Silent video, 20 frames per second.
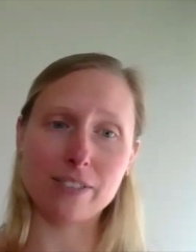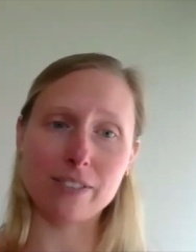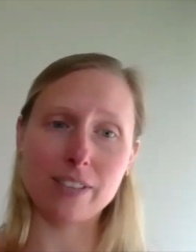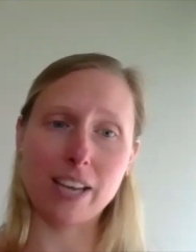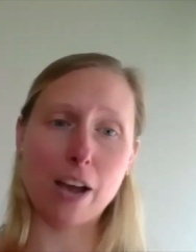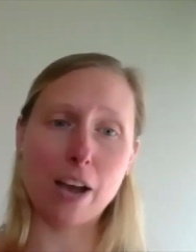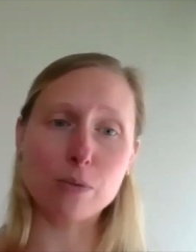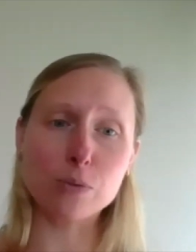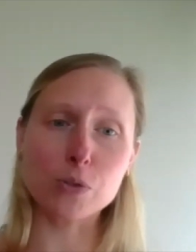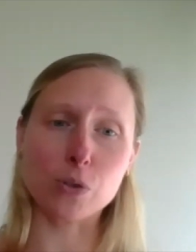
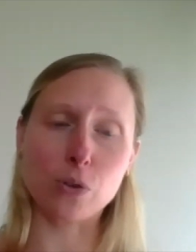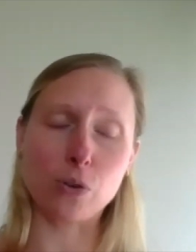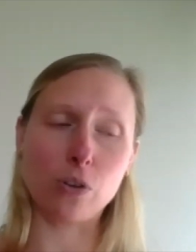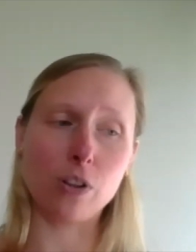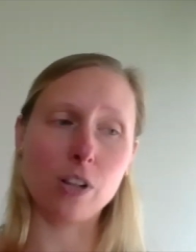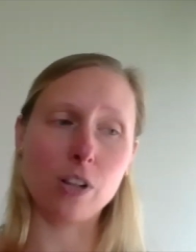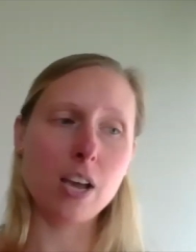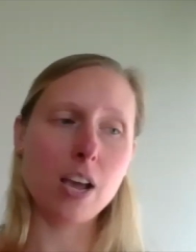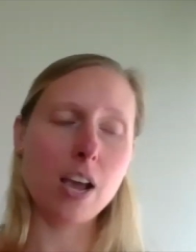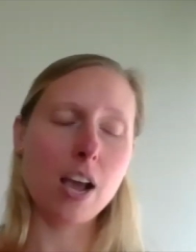counsel,
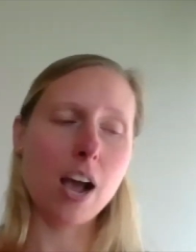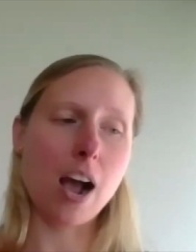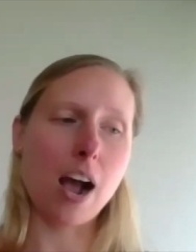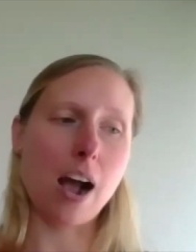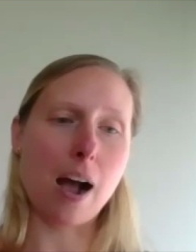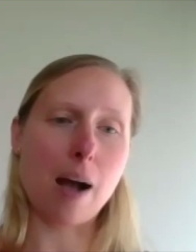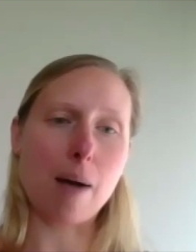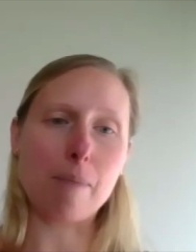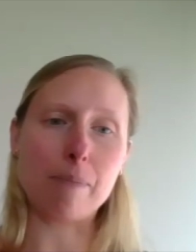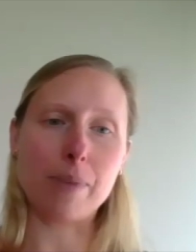
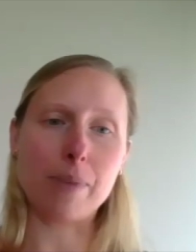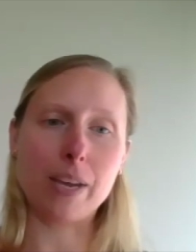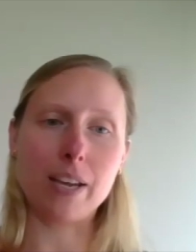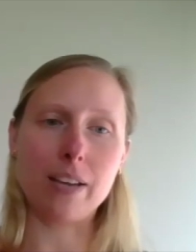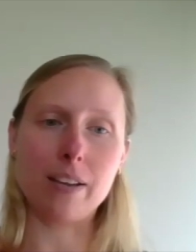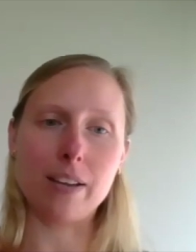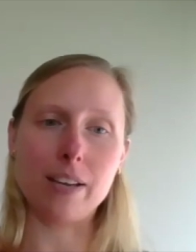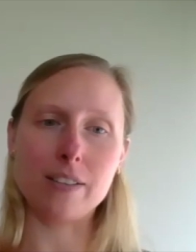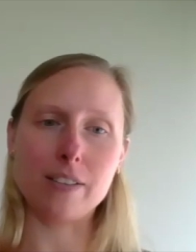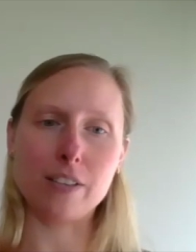um,
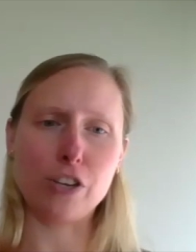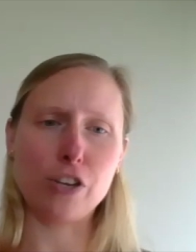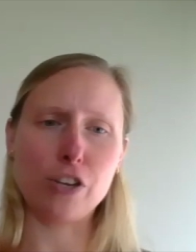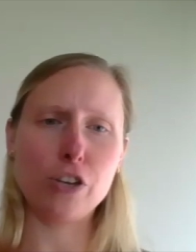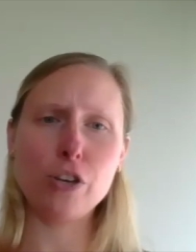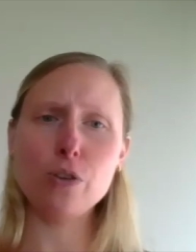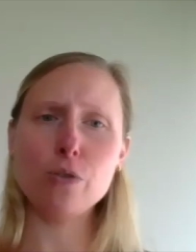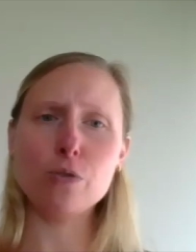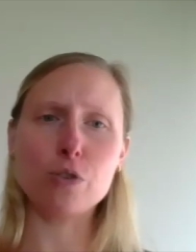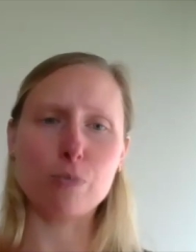is a
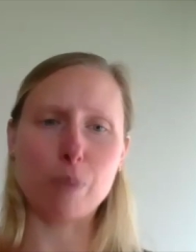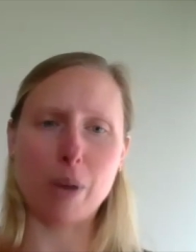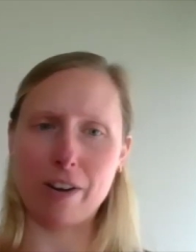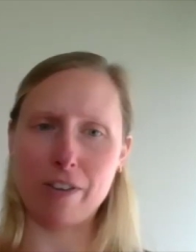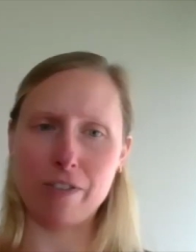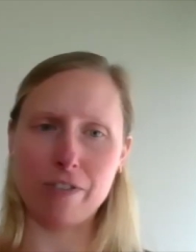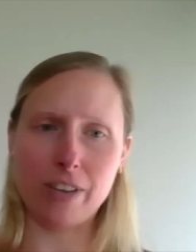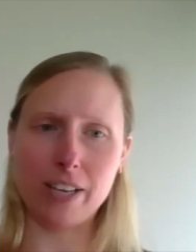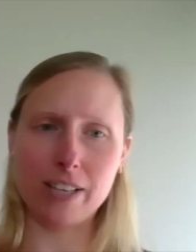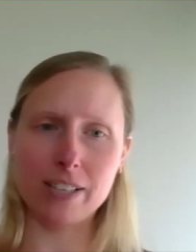huge
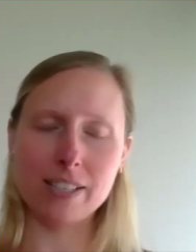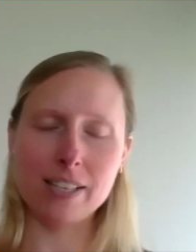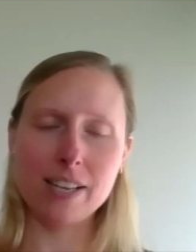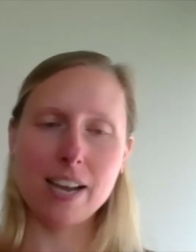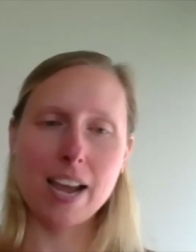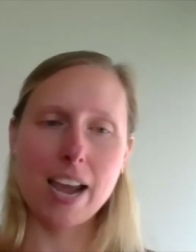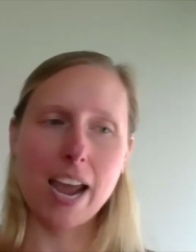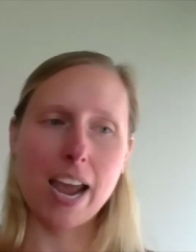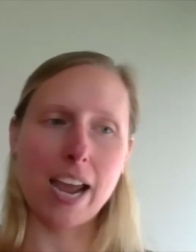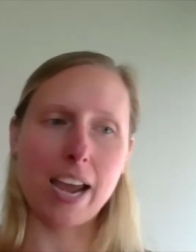benefit.
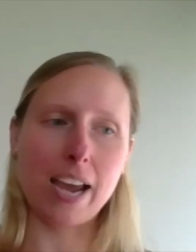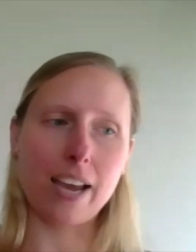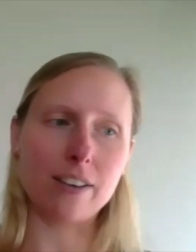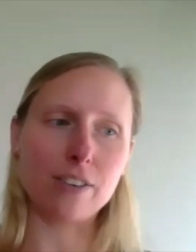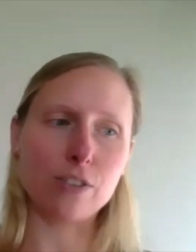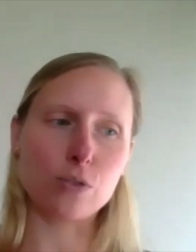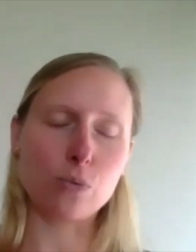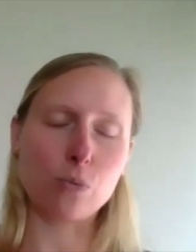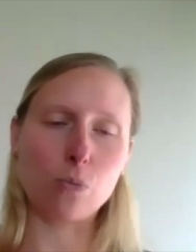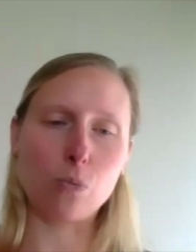
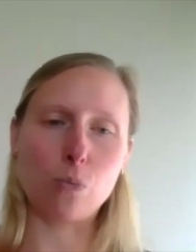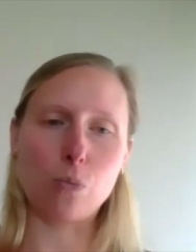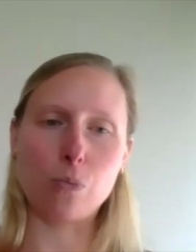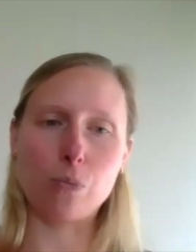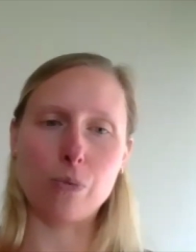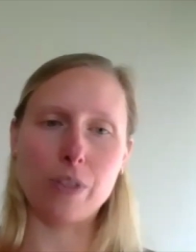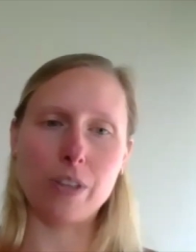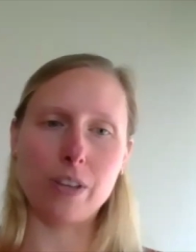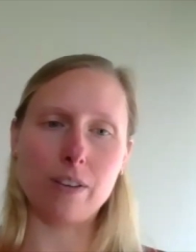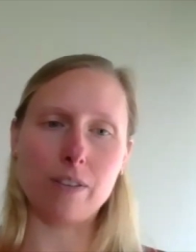And
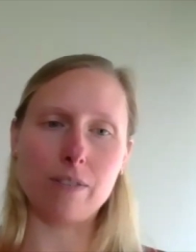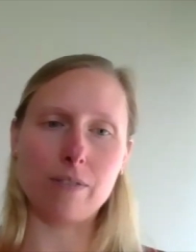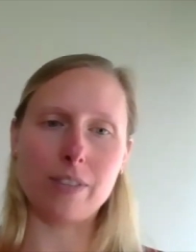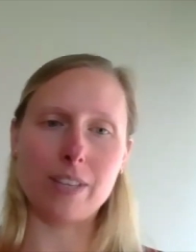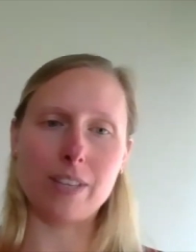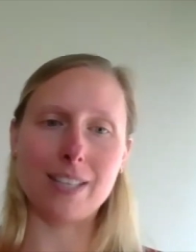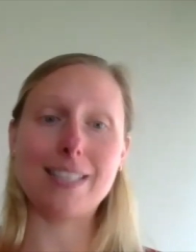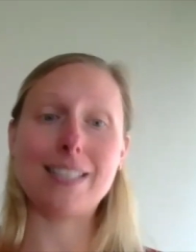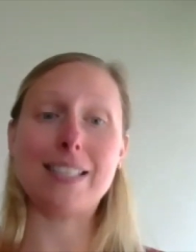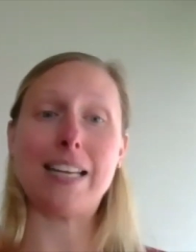the, the
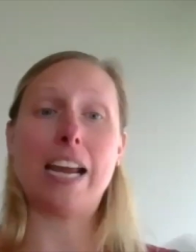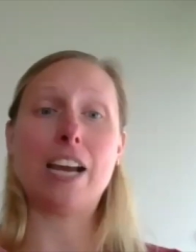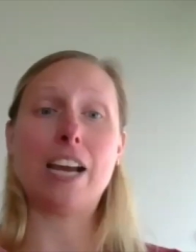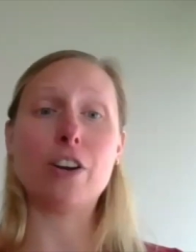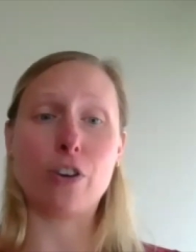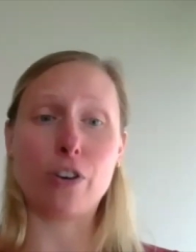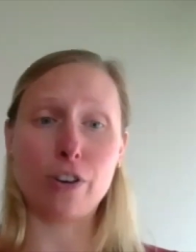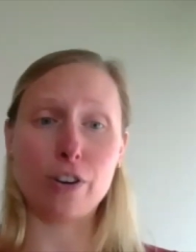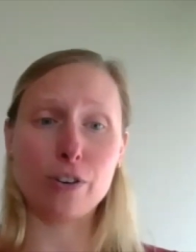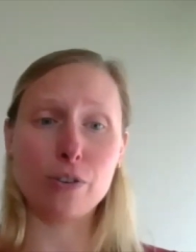
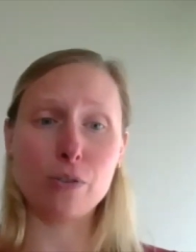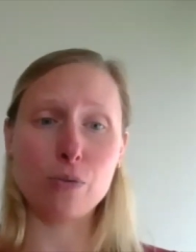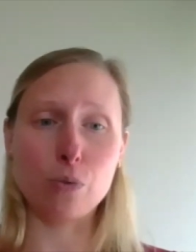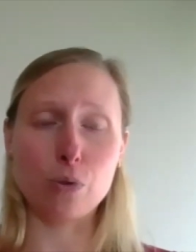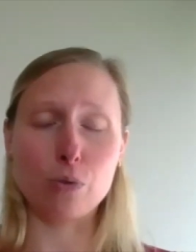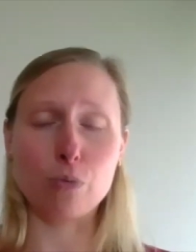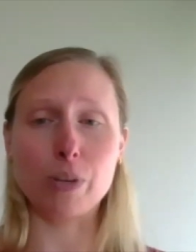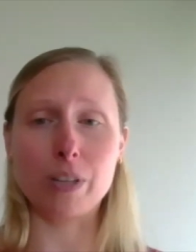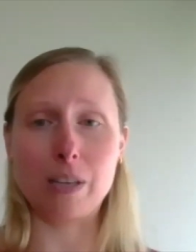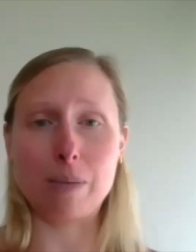standard
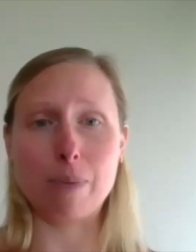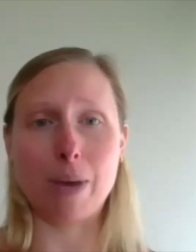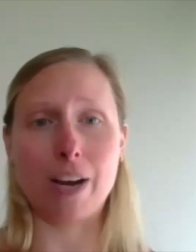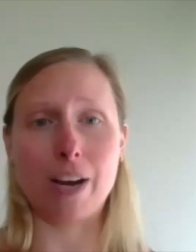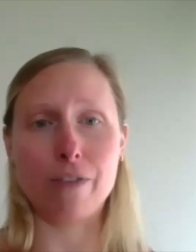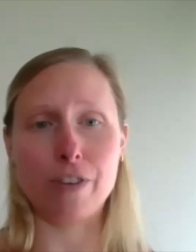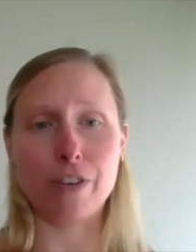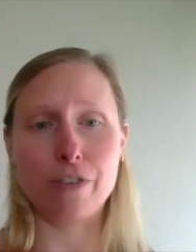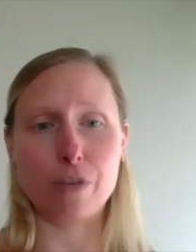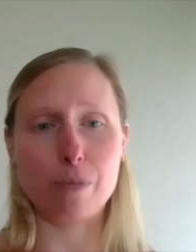would really
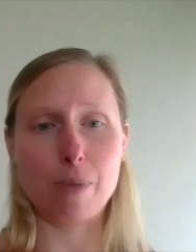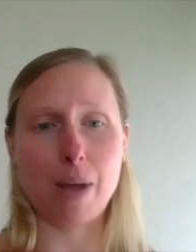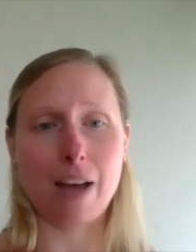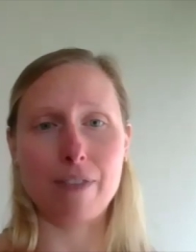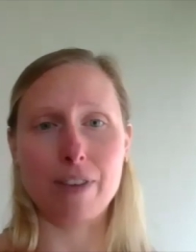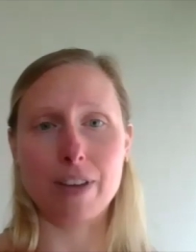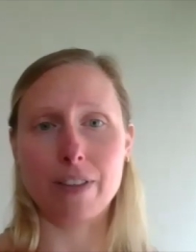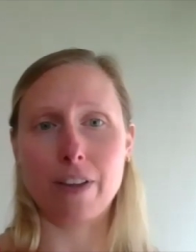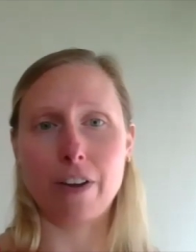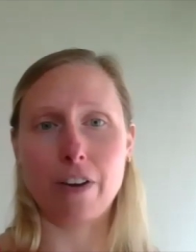benefit from
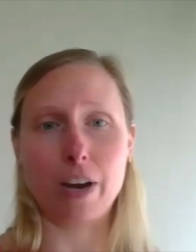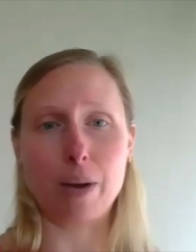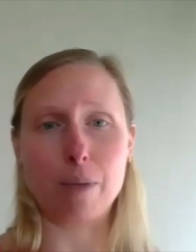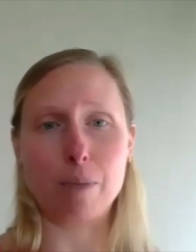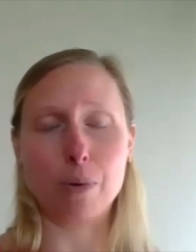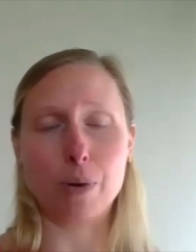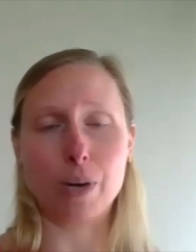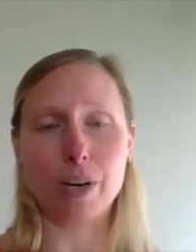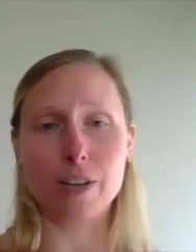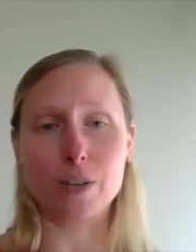having their
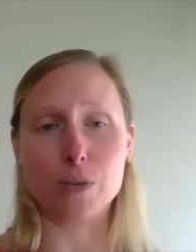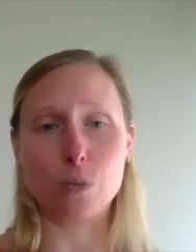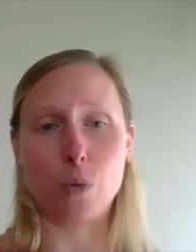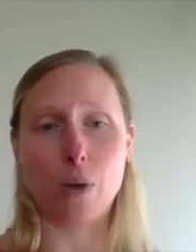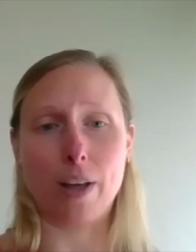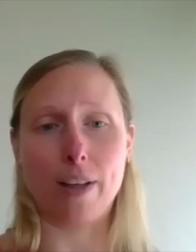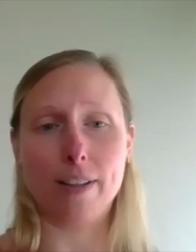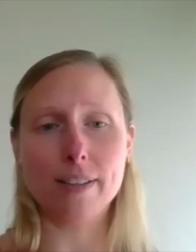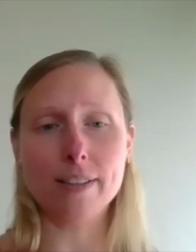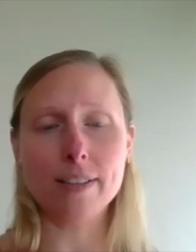input as
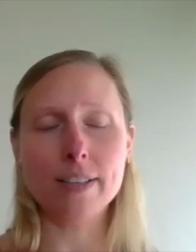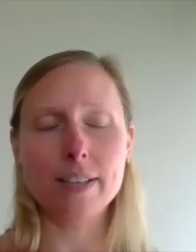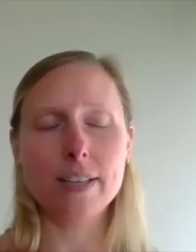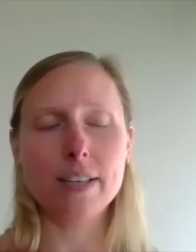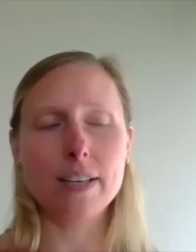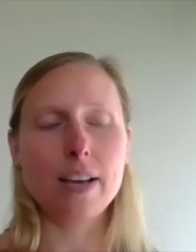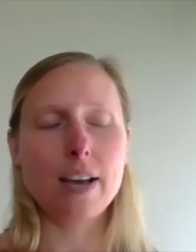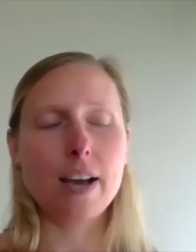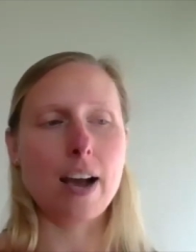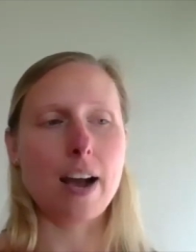well.
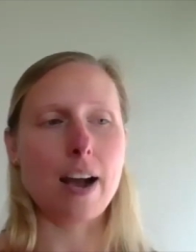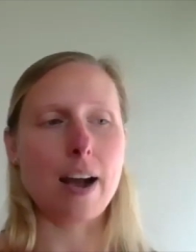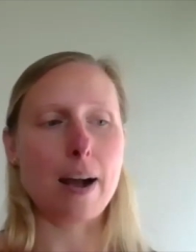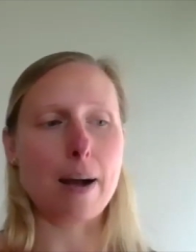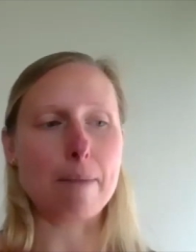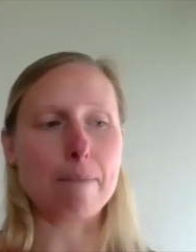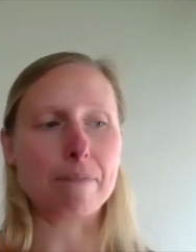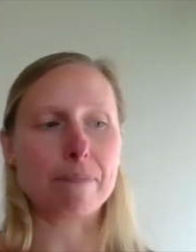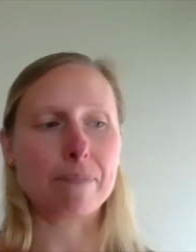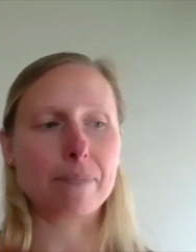
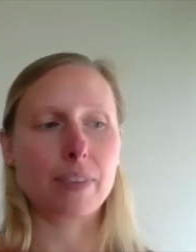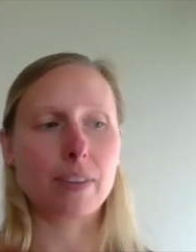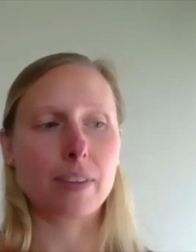Um,